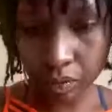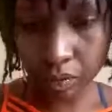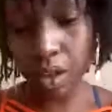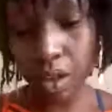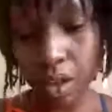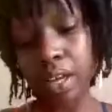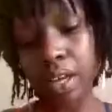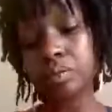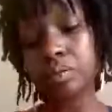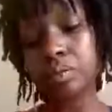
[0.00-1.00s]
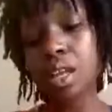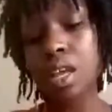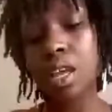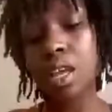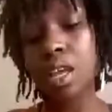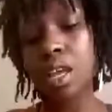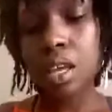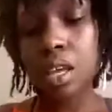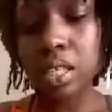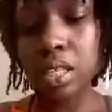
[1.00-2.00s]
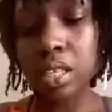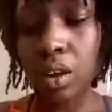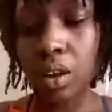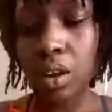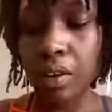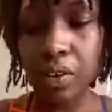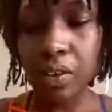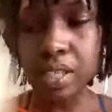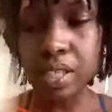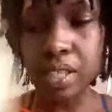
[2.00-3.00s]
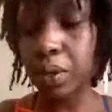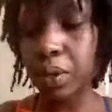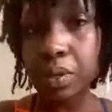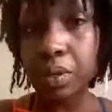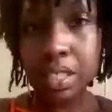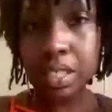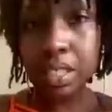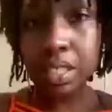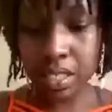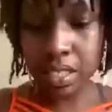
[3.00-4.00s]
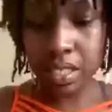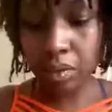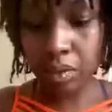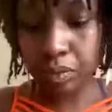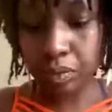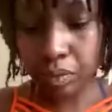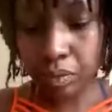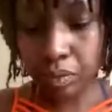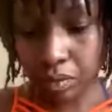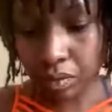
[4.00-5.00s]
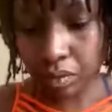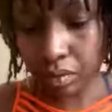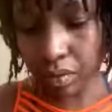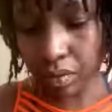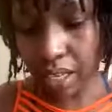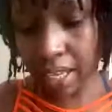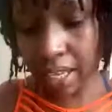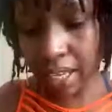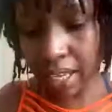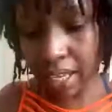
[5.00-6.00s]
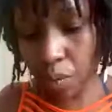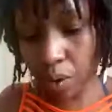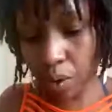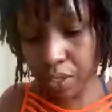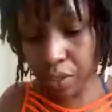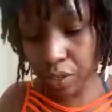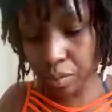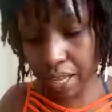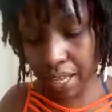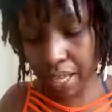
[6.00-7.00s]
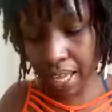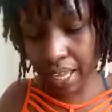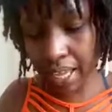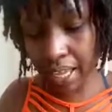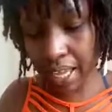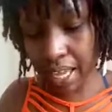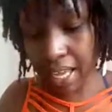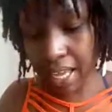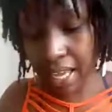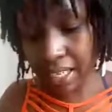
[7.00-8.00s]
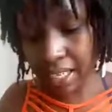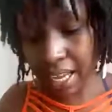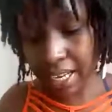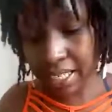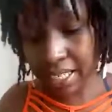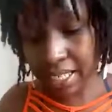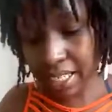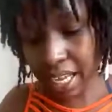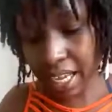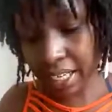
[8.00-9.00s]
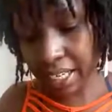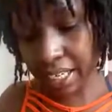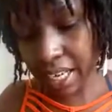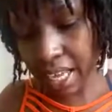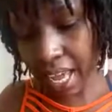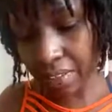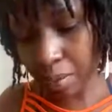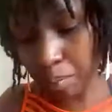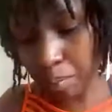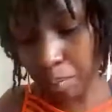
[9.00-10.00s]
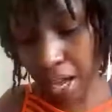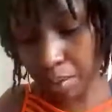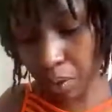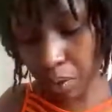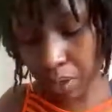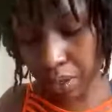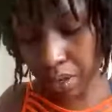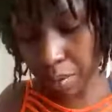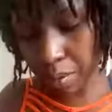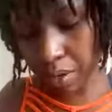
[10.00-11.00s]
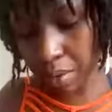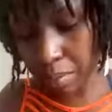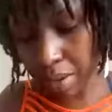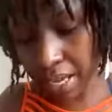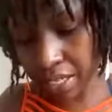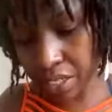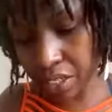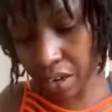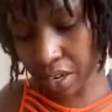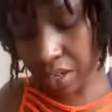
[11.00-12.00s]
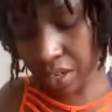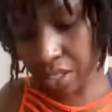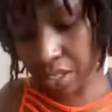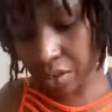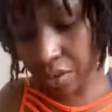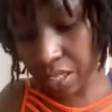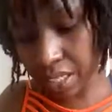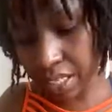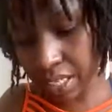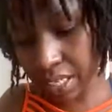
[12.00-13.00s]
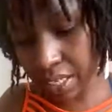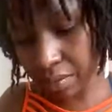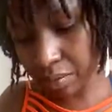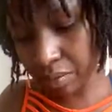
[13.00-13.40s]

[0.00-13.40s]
Okay. So first thing I want to do is take a pencil and I want to make a light line at the bottom corner. I'm going to make mine darker just so you can see it.